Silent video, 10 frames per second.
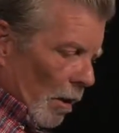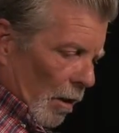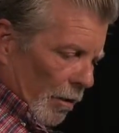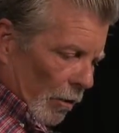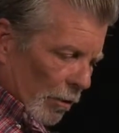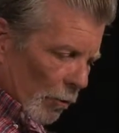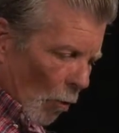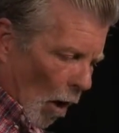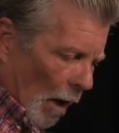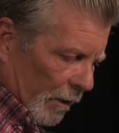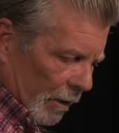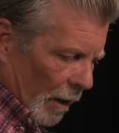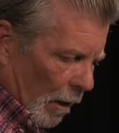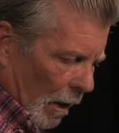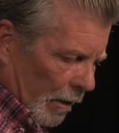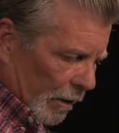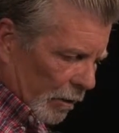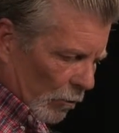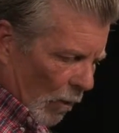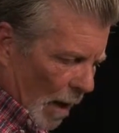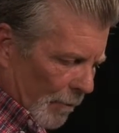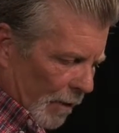So as you watch there, I just grabbed